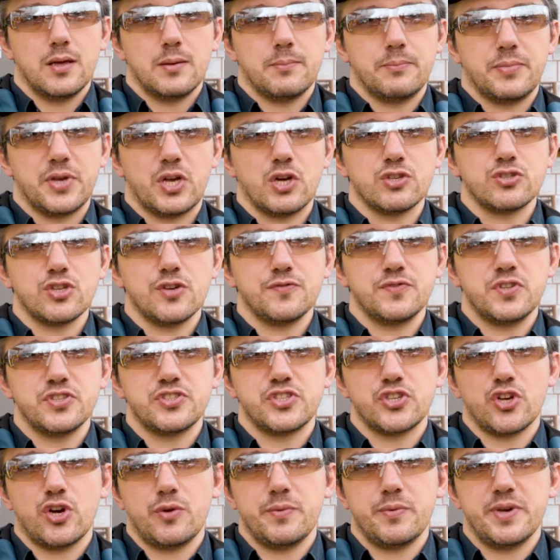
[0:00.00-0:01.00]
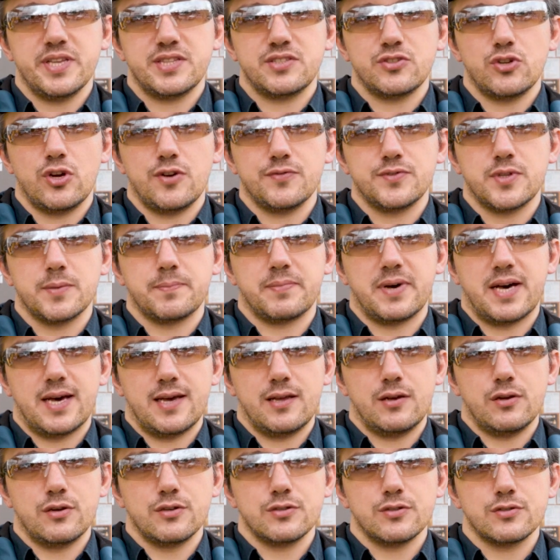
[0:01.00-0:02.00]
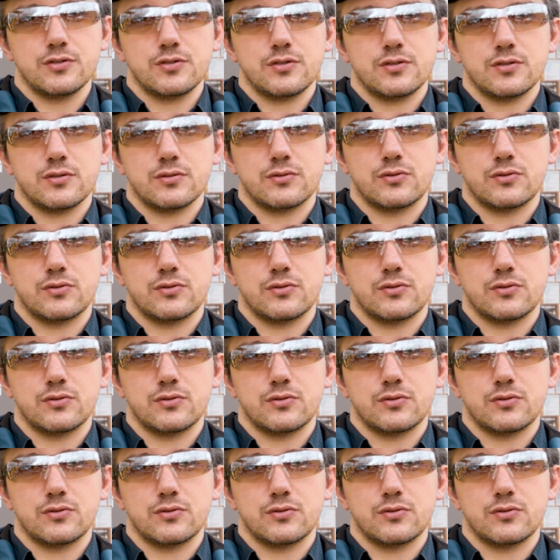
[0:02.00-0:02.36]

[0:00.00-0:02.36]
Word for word: Because of the geometry of the pylons,